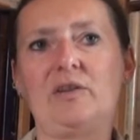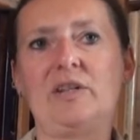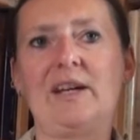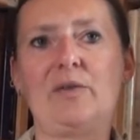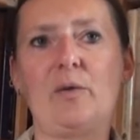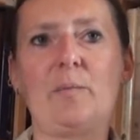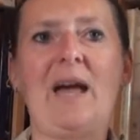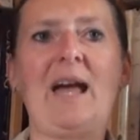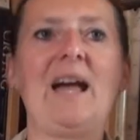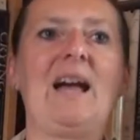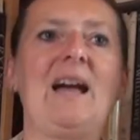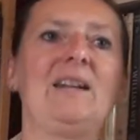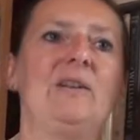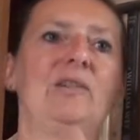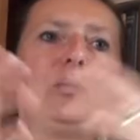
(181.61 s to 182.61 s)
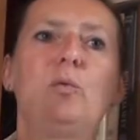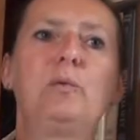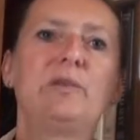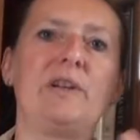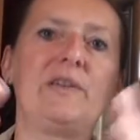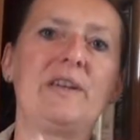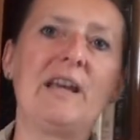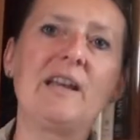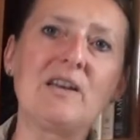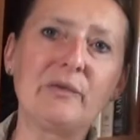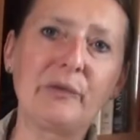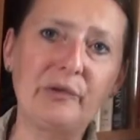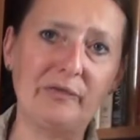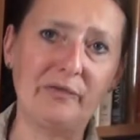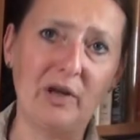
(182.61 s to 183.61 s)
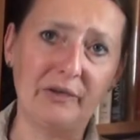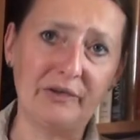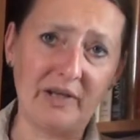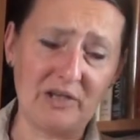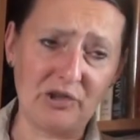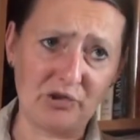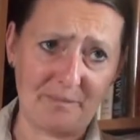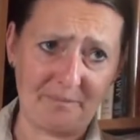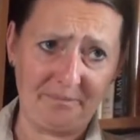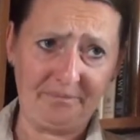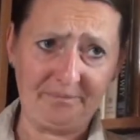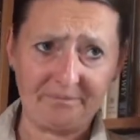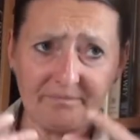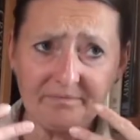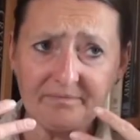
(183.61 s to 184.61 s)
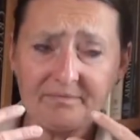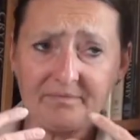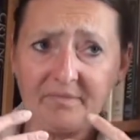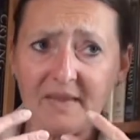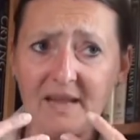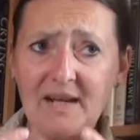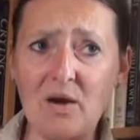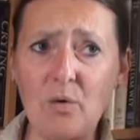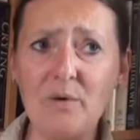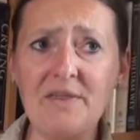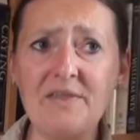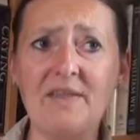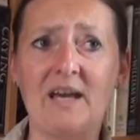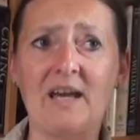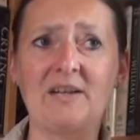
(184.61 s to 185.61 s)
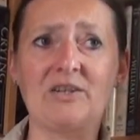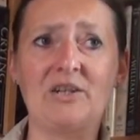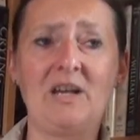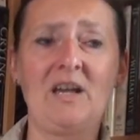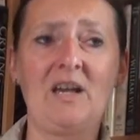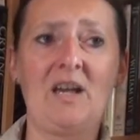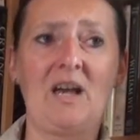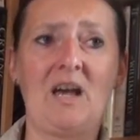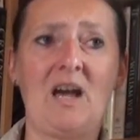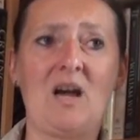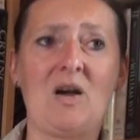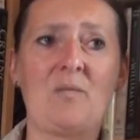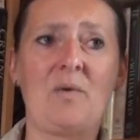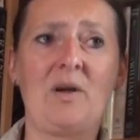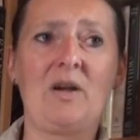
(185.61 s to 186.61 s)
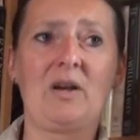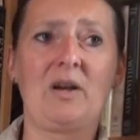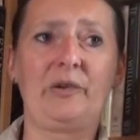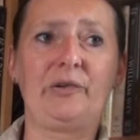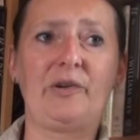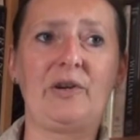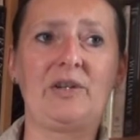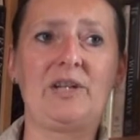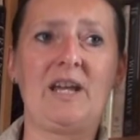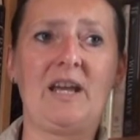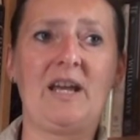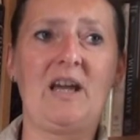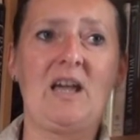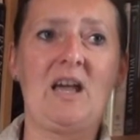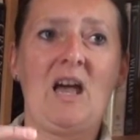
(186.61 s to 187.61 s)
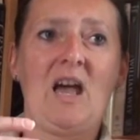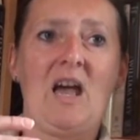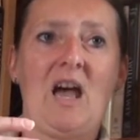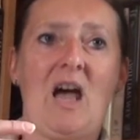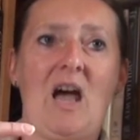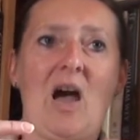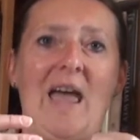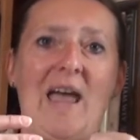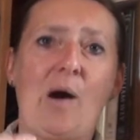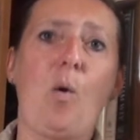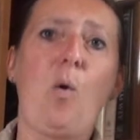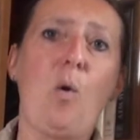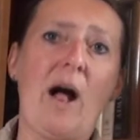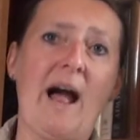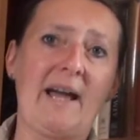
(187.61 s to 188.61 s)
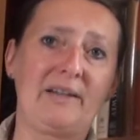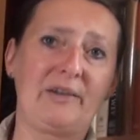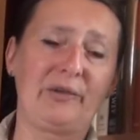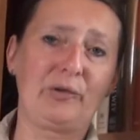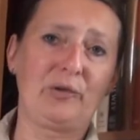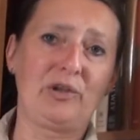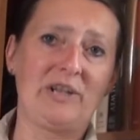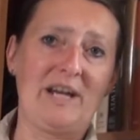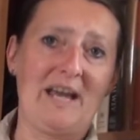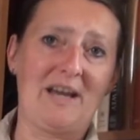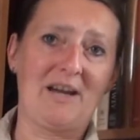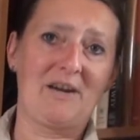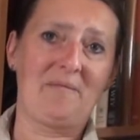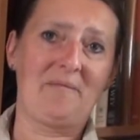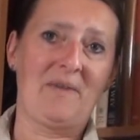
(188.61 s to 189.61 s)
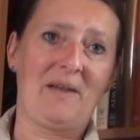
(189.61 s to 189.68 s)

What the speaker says: down the pan. It's almost like the end of civilization. Now with that goes the idea, all hands on deck.